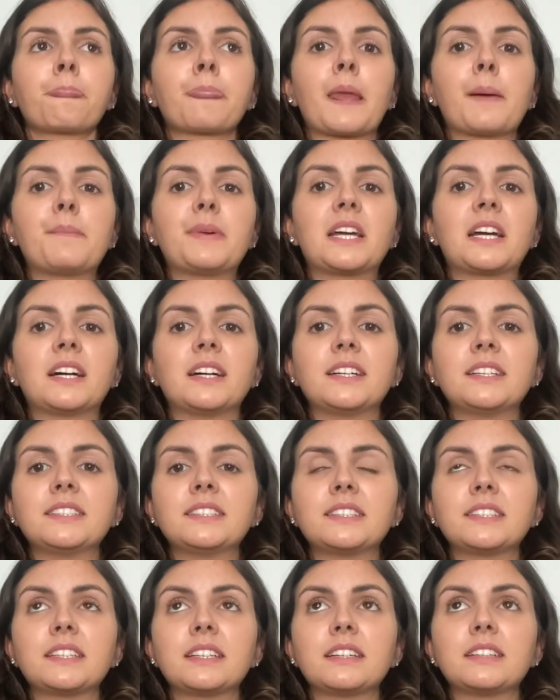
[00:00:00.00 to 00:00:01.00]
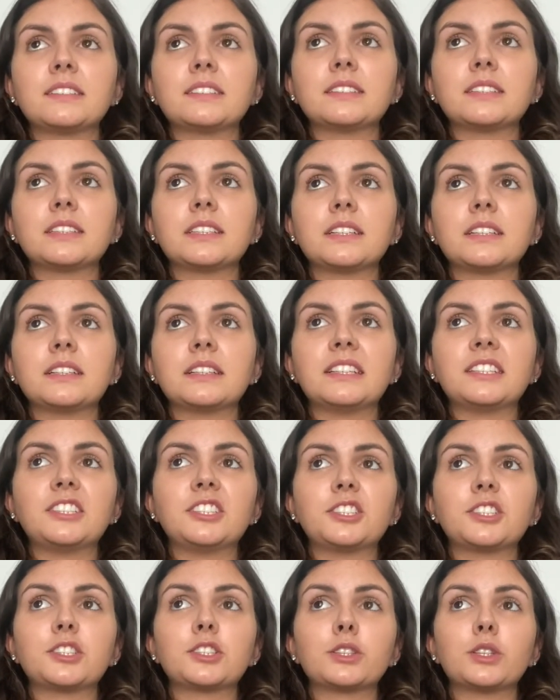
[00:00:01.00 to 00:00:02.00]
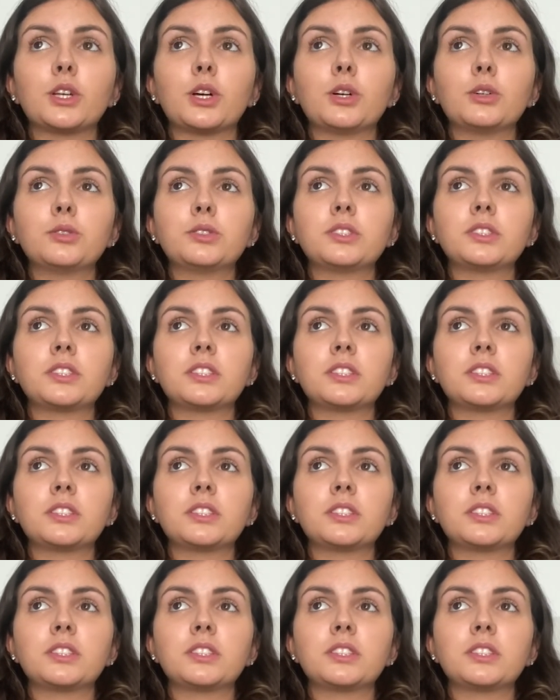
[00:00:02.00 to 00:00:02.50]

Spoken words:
because it just slows